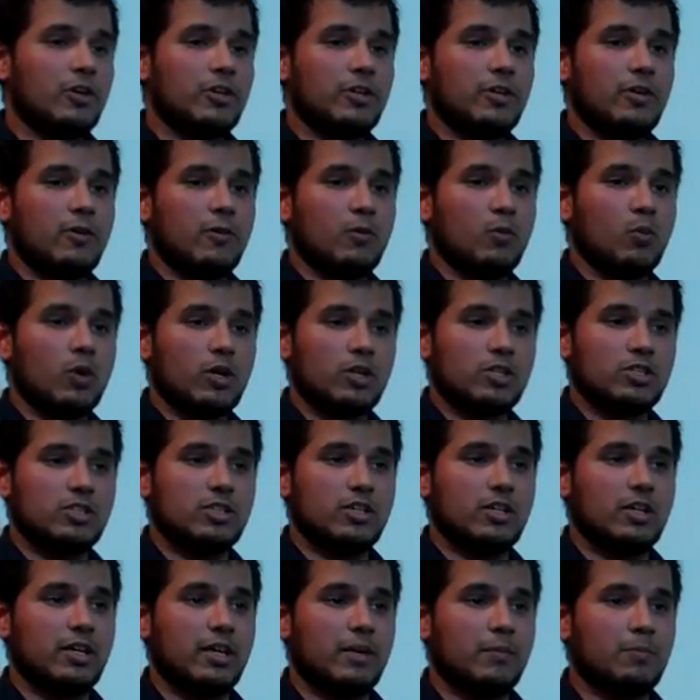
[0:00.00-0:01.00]
your
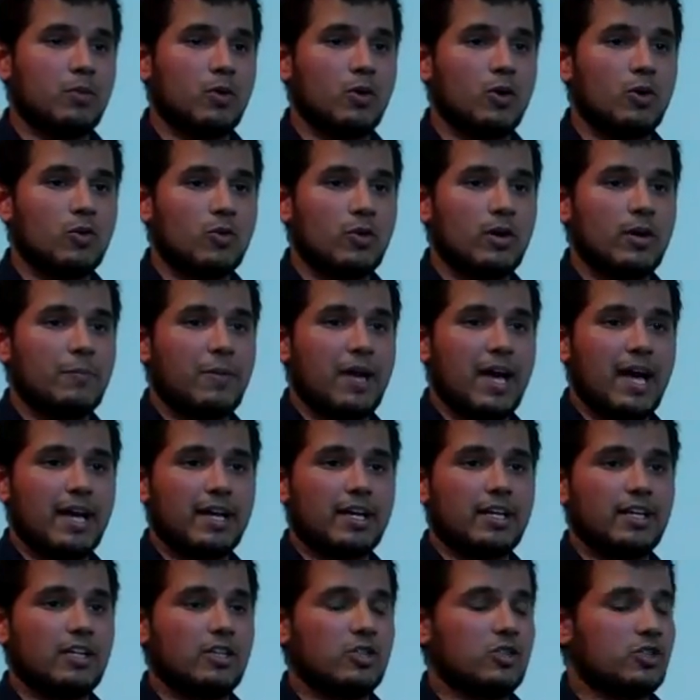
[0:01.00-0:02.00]
work-study program
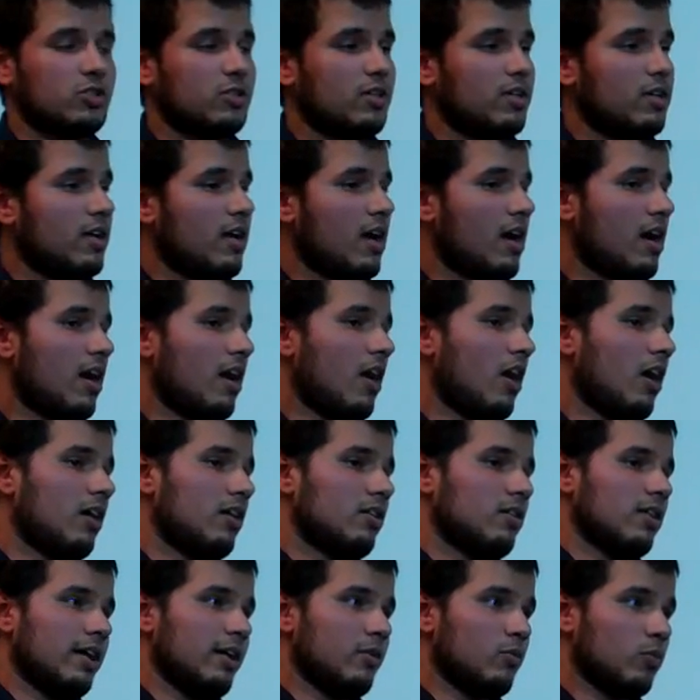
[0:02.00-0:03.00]
package
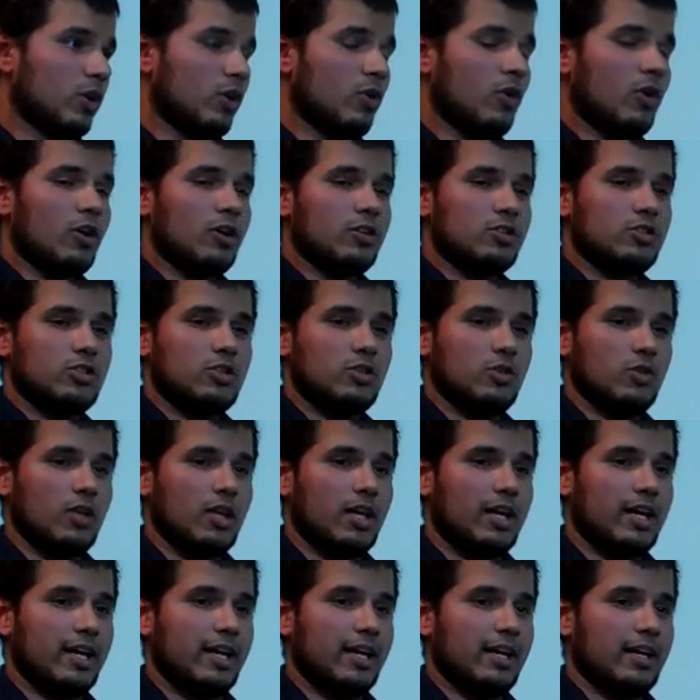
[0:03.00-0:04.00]
in regards to
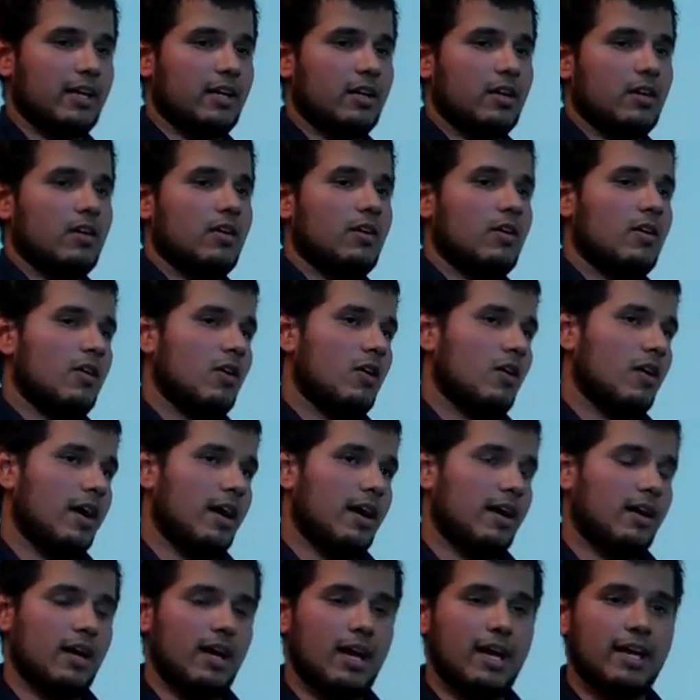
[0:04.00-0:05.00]
like
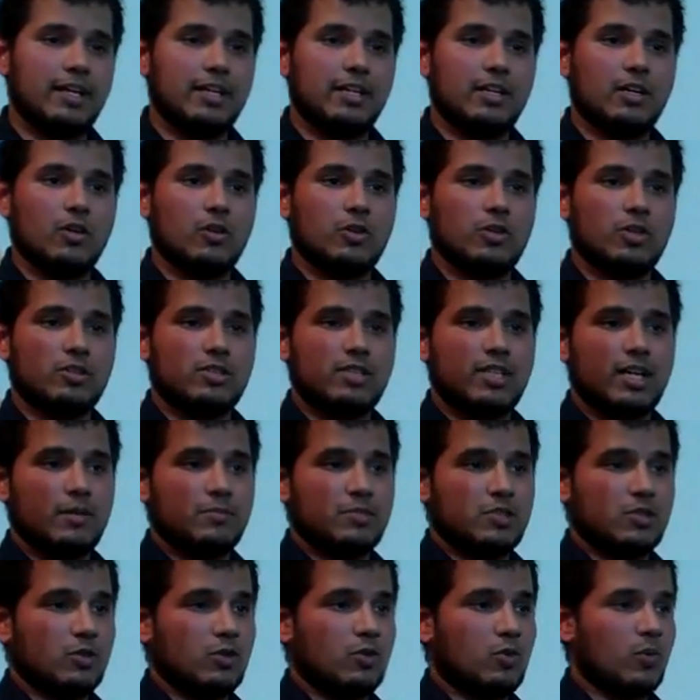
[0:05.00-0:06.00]
any other
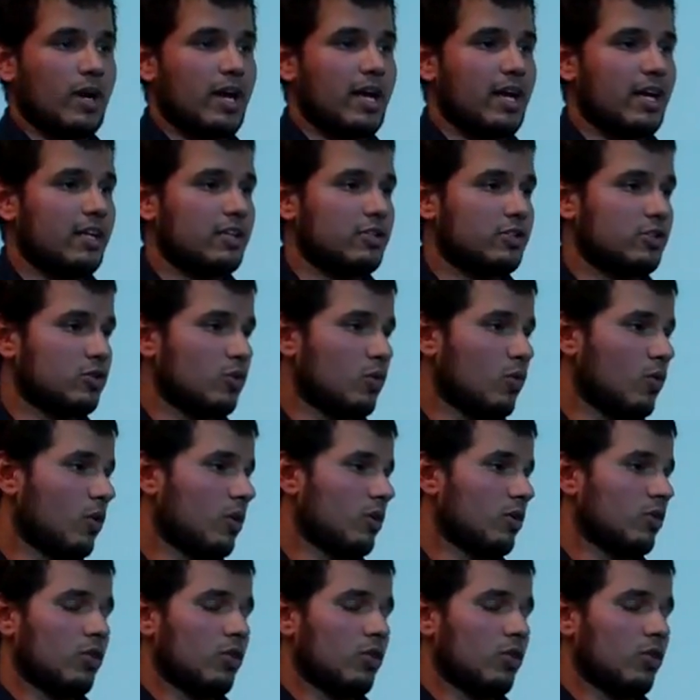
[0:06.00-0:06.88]
types of grants or